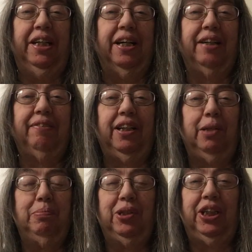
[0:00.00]
I really
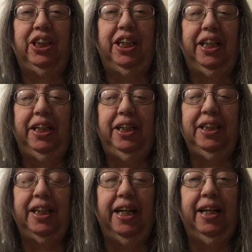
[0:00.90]
appreciate
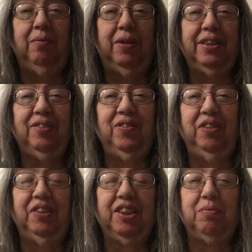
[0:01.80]
it and welcome
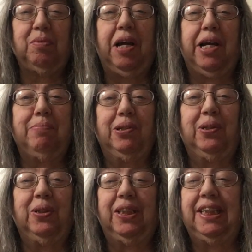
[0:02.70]
new
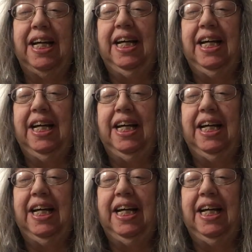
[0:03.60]
subscribers.